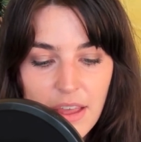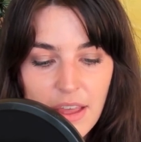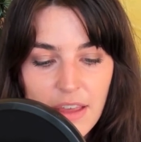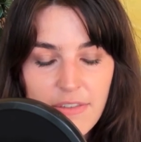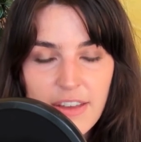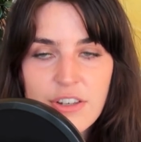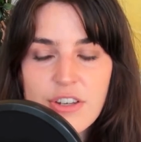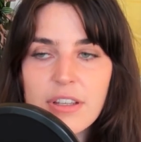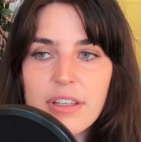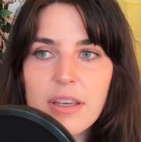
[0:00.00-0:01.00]

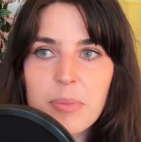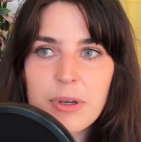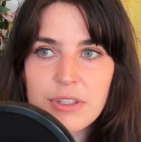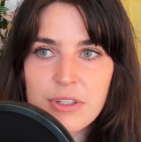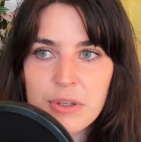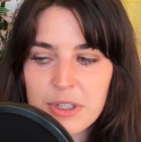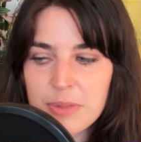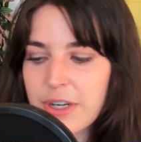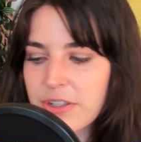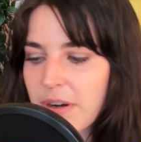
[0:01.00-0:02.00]
eventually put too much
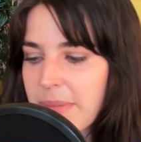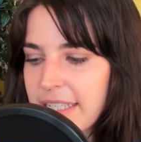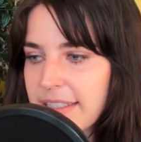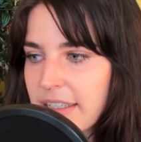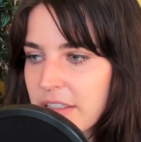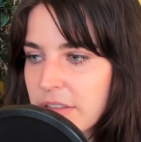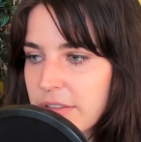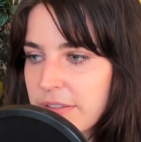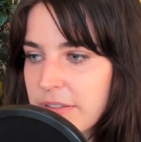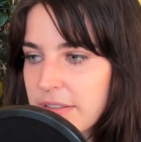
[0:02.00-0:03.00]
pressure on
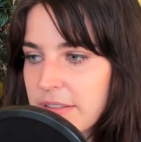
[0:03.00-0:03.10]
myself.